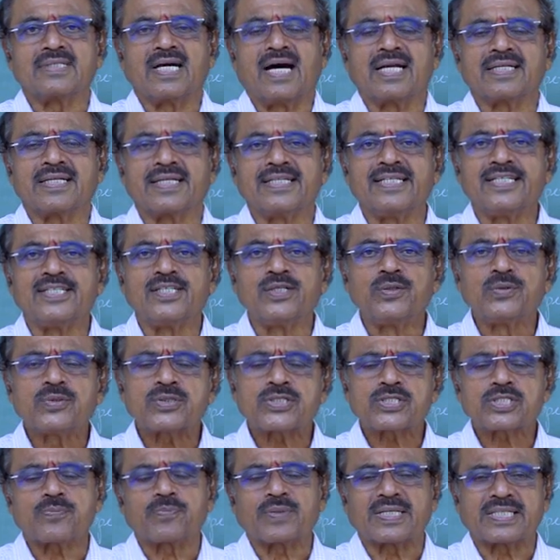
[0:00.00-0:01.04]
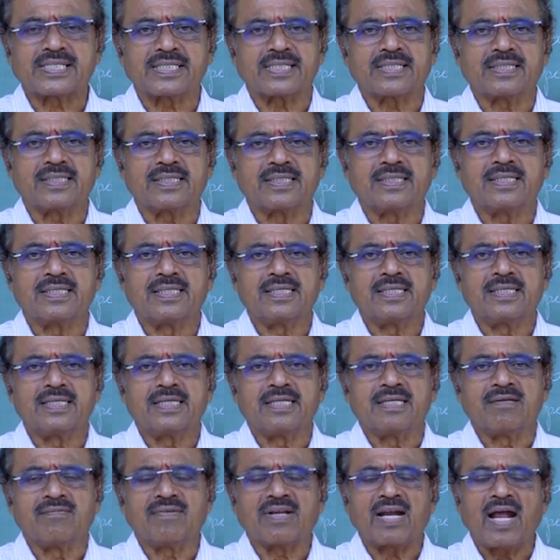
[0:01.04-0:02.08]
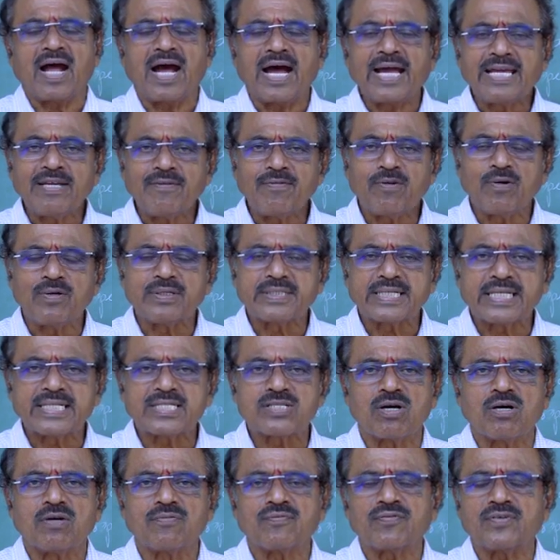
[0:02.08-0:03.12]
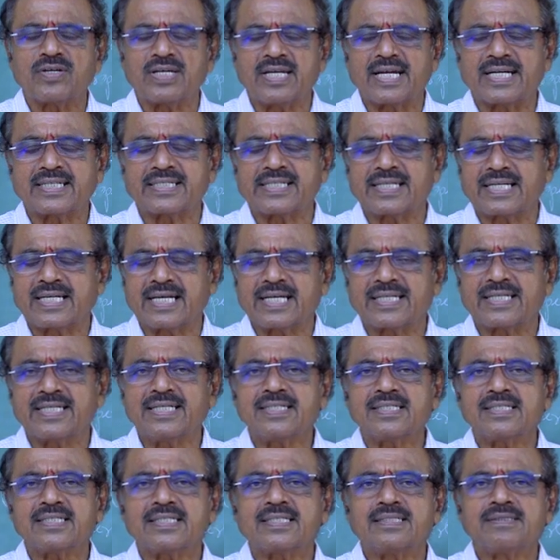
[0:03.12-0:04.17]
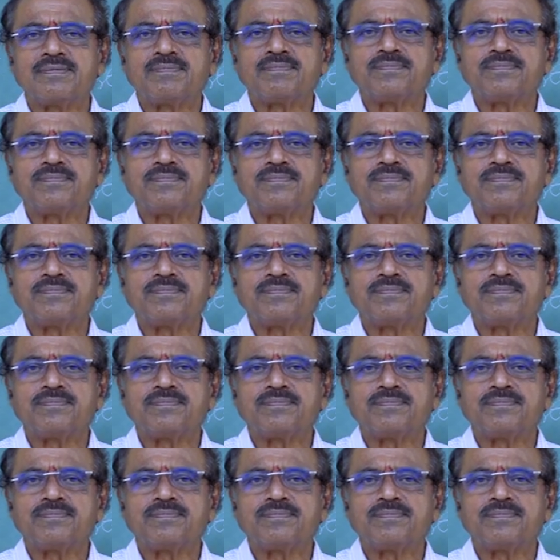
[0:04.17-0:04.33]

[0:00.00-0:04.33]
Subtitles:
Under reduced pressure. When high voltage of electric current